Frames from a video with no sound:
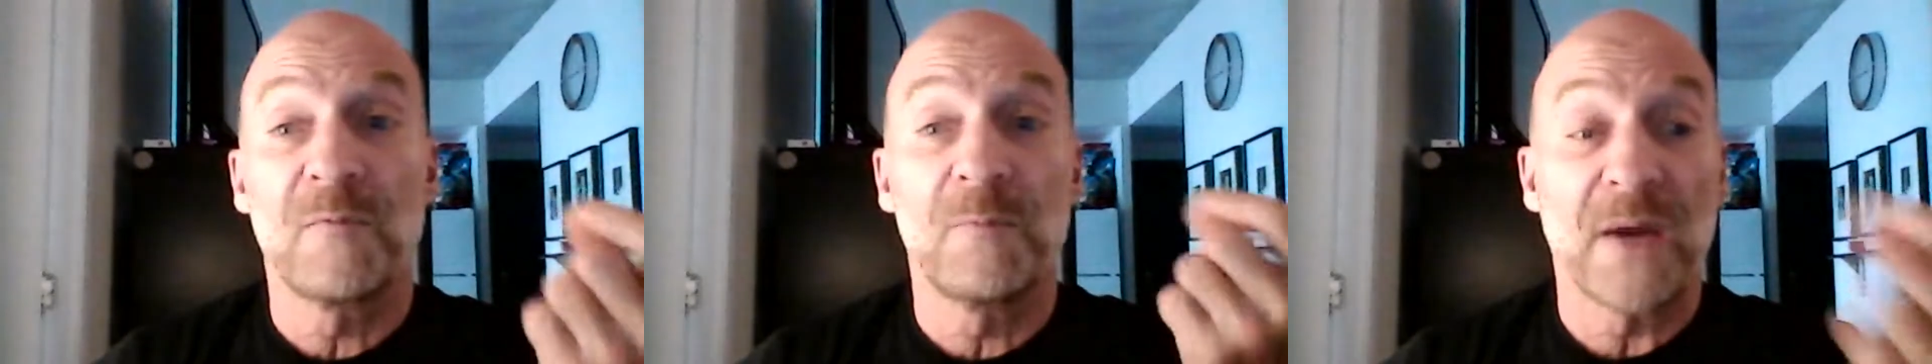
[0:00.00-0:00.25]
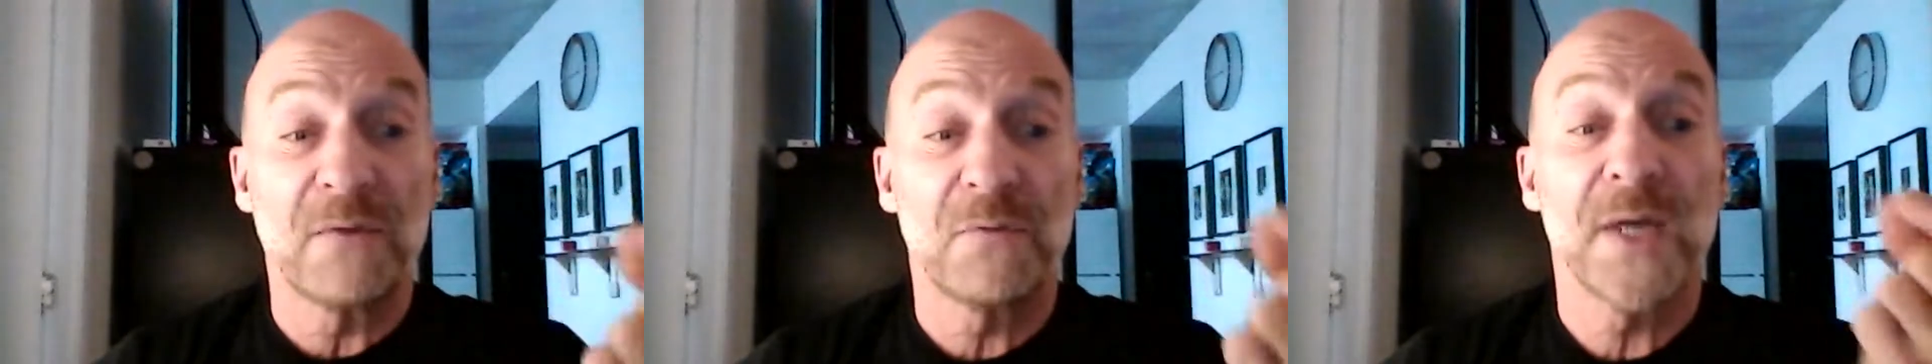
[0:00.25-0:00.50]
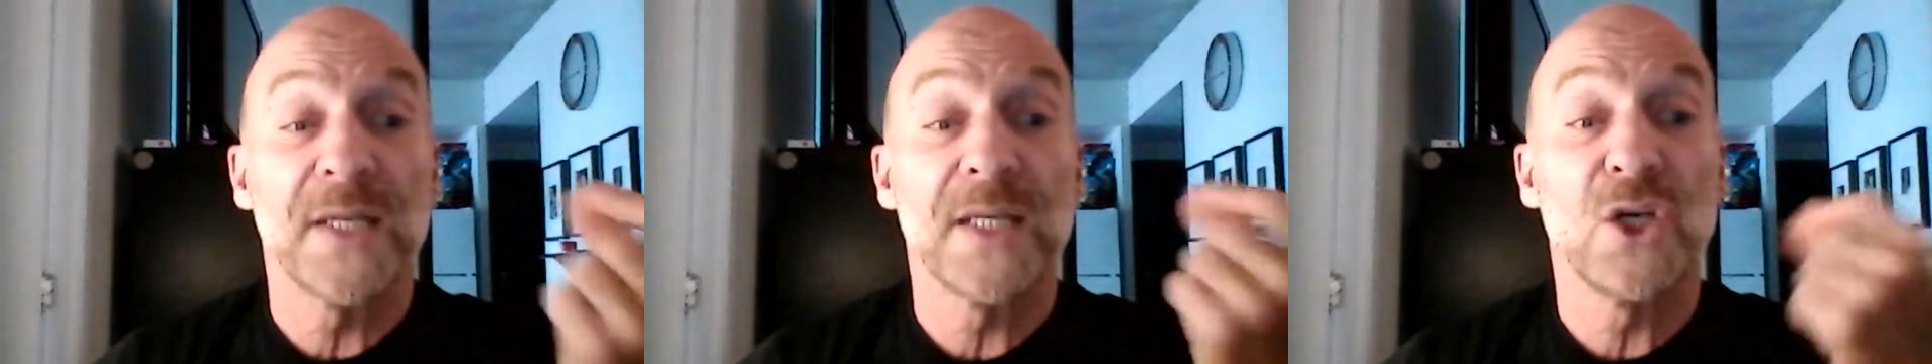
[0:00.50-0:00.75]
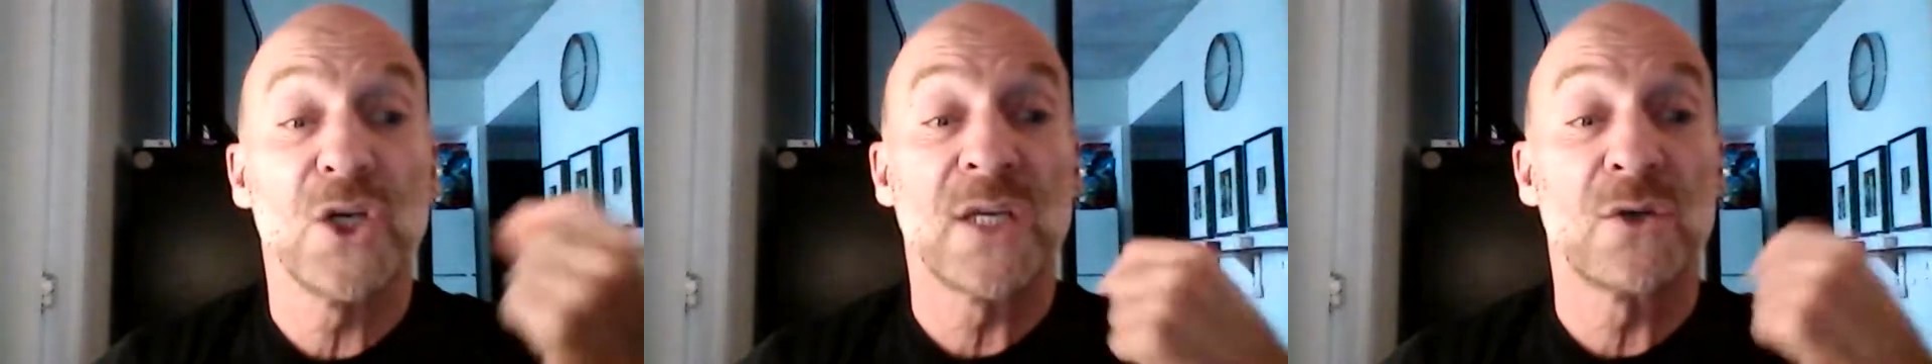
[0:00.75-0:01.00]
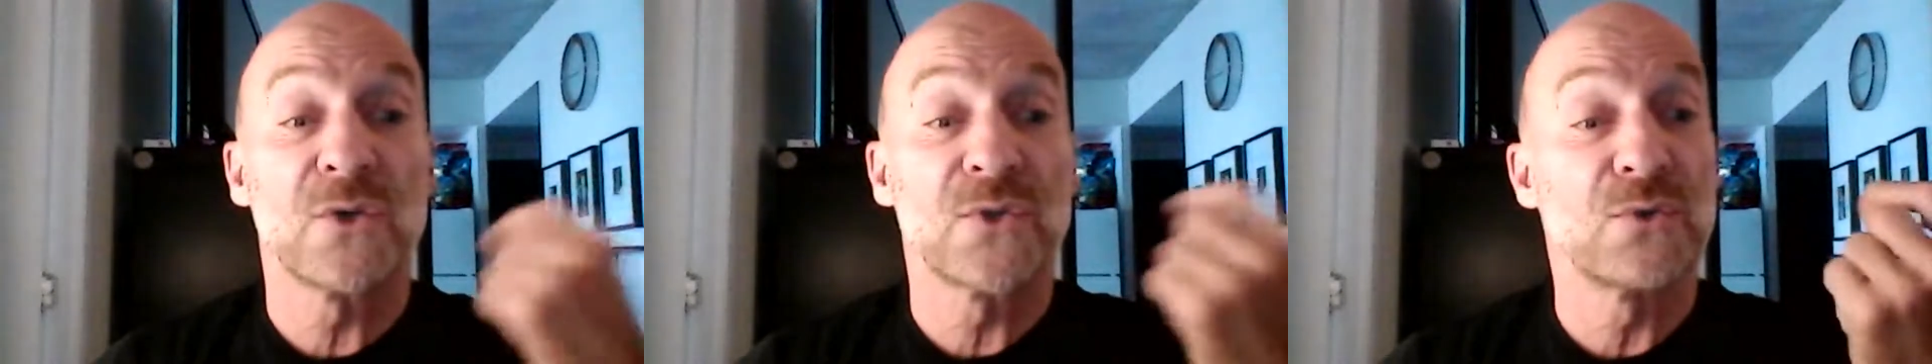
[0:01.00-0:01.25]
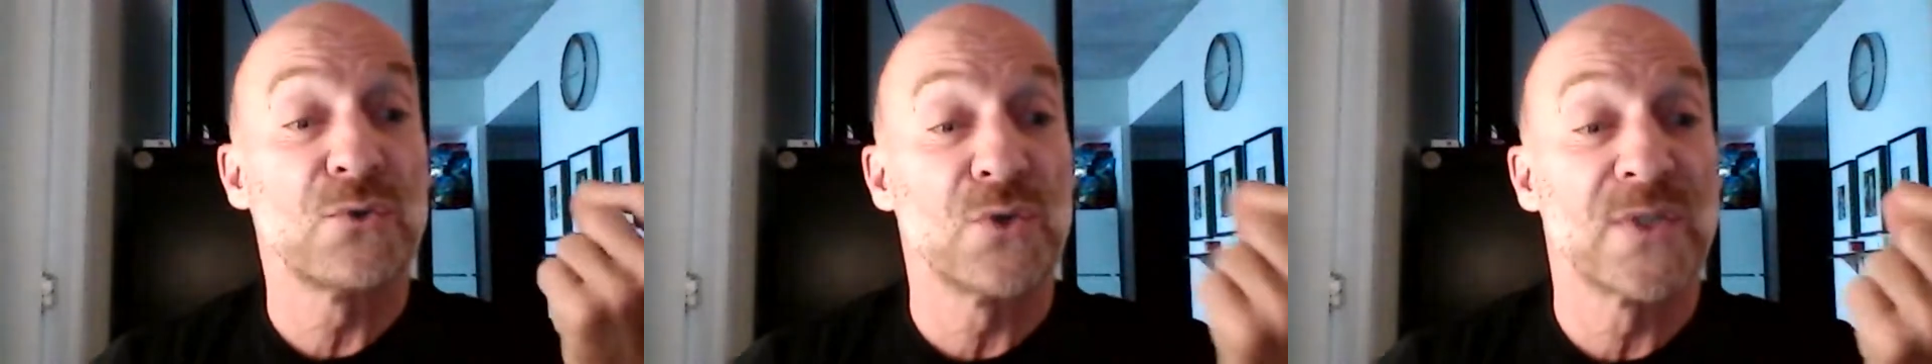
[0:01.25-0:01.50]
If by Friday, you
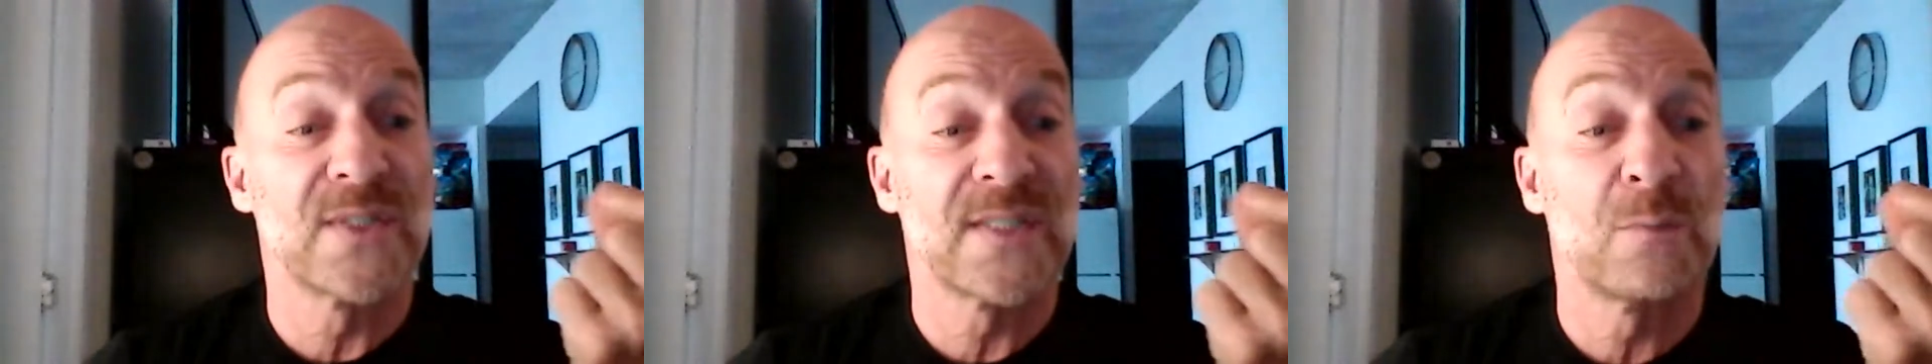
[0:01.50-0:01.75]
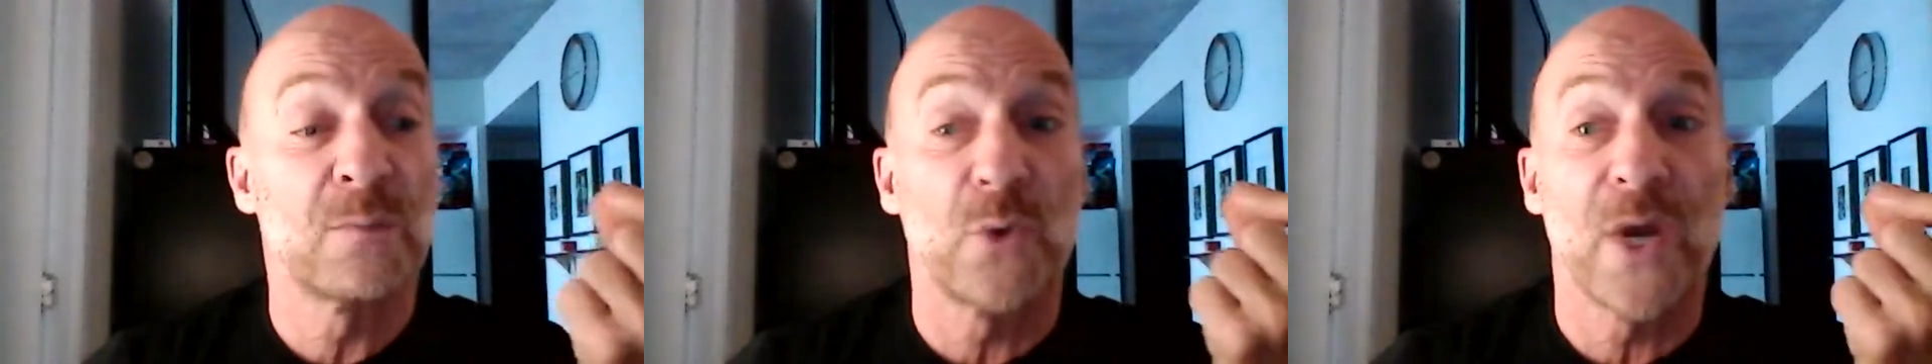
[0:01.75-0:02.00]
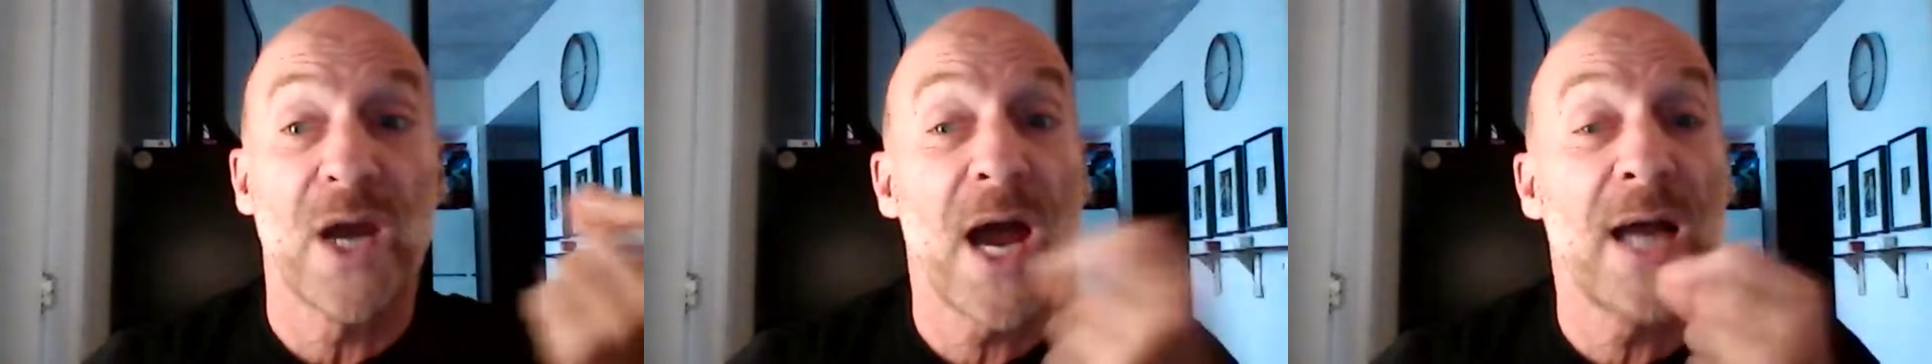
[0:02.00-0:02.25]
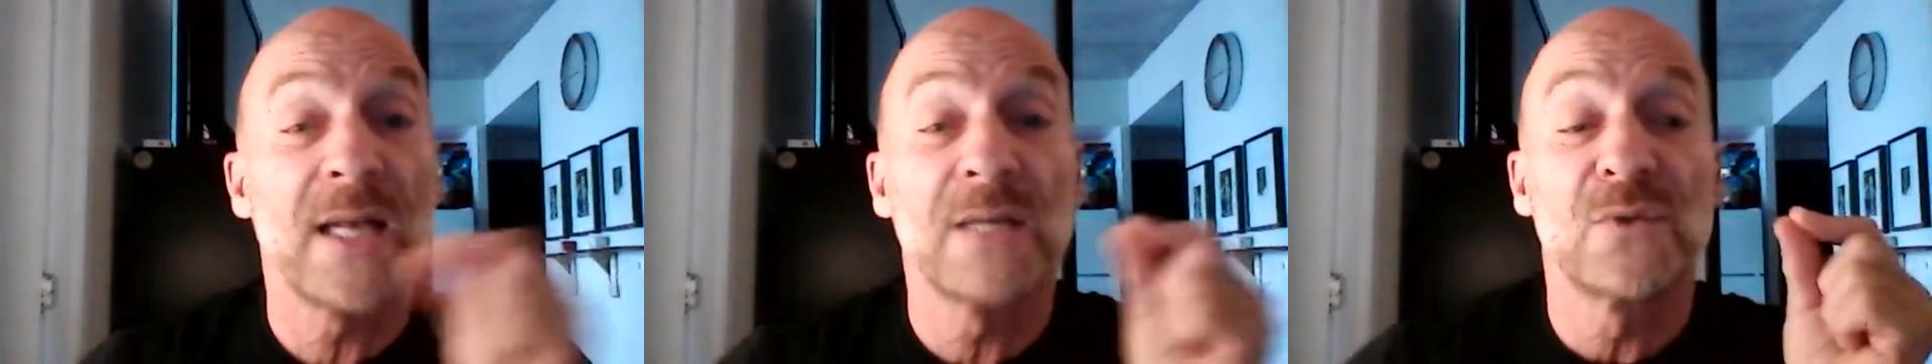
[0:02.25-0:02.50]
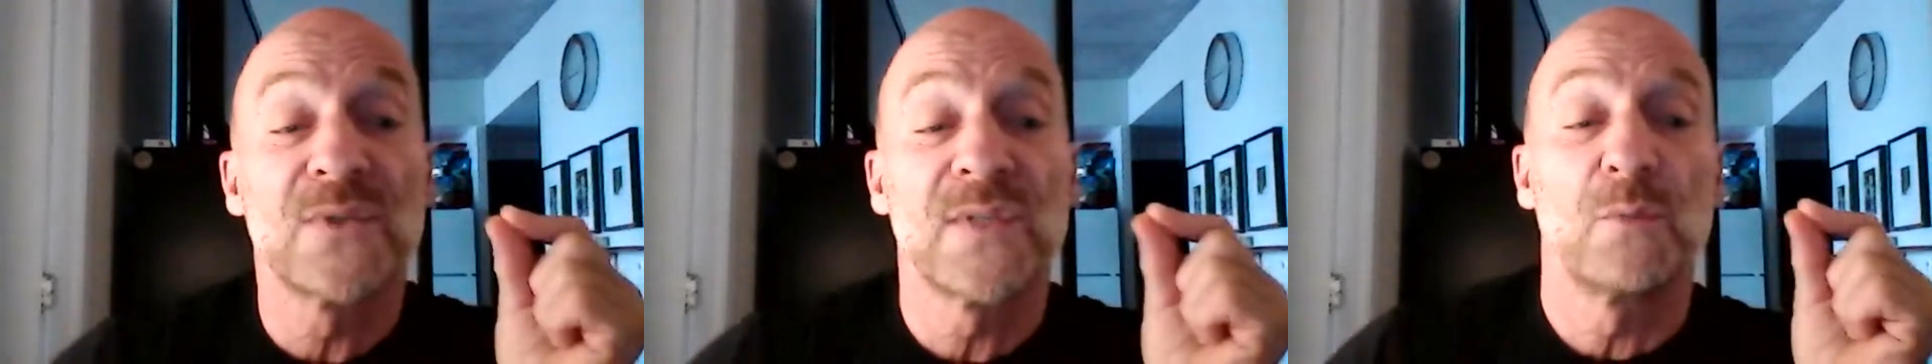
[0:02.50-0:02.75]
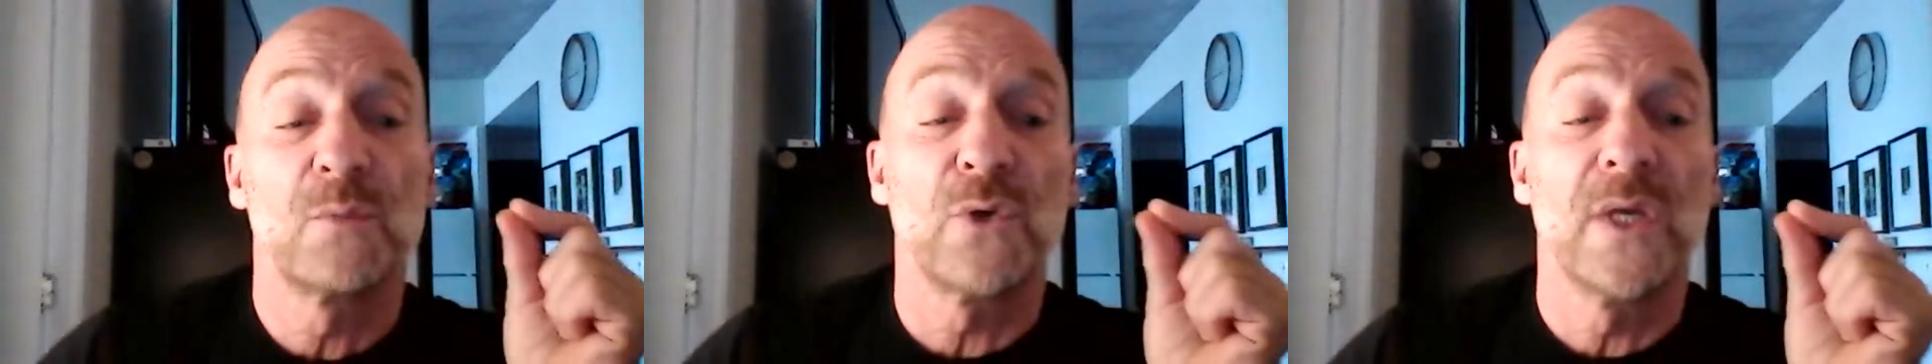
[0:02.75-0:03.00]
can also do a summary, a high
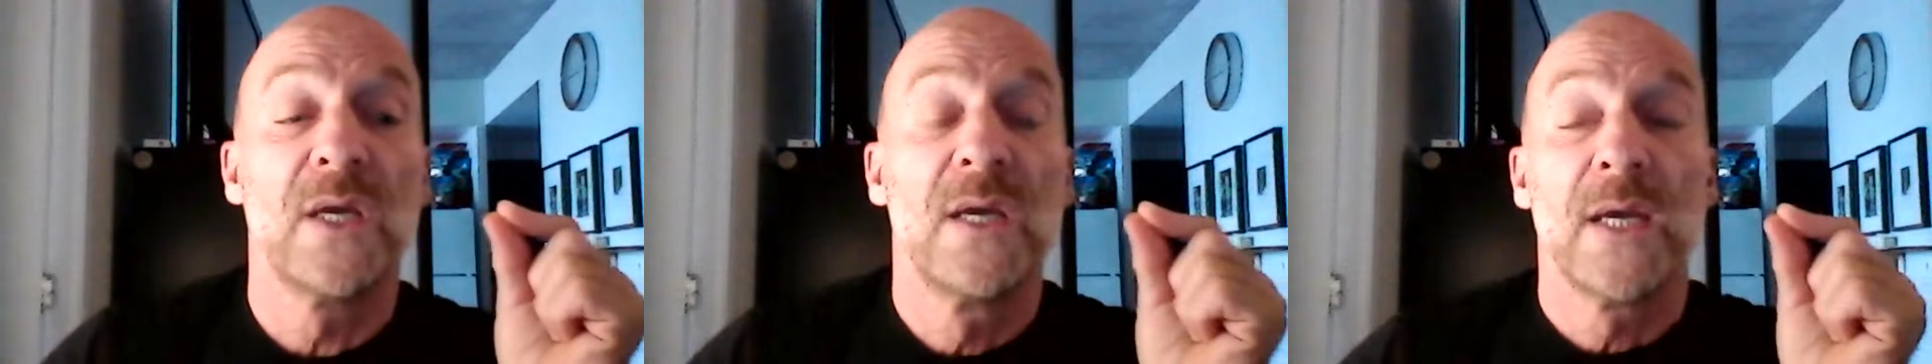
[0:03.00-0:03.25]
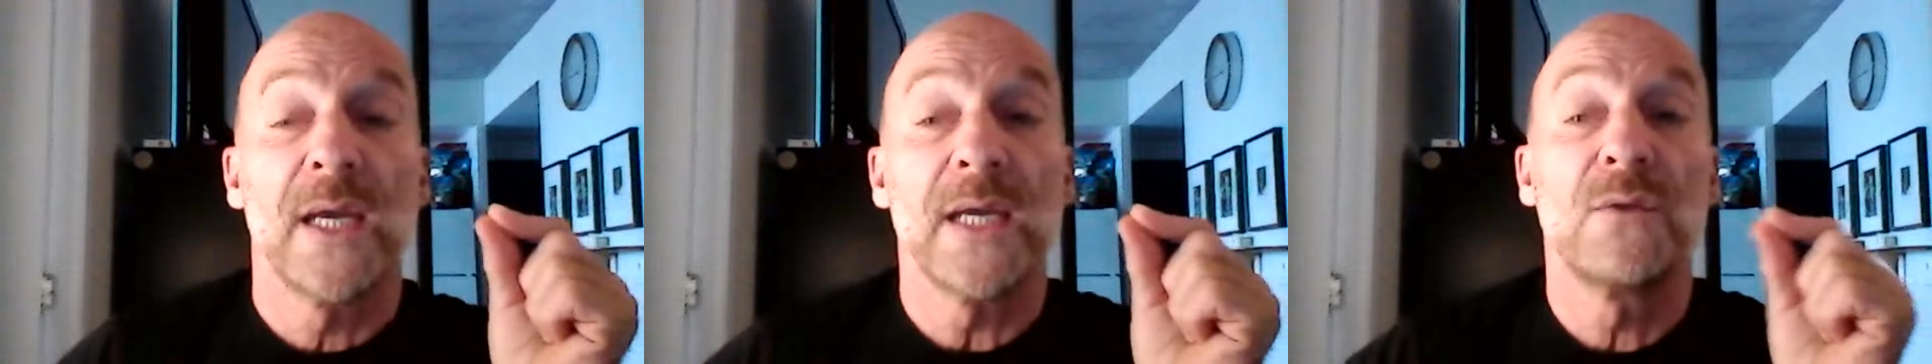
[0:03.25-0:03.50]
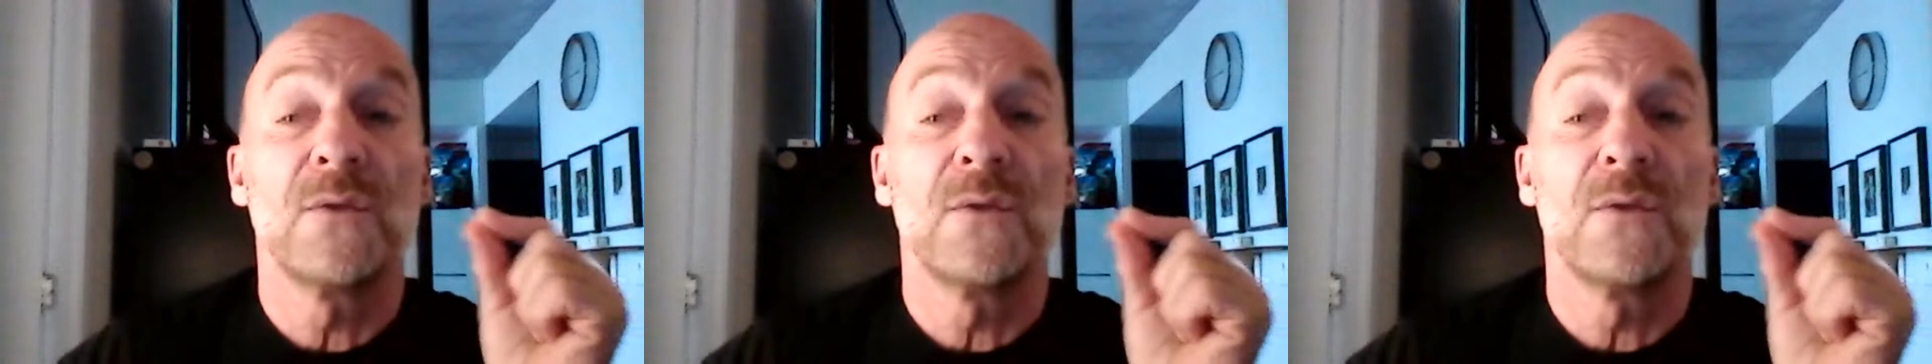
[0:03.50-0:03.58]
level summary.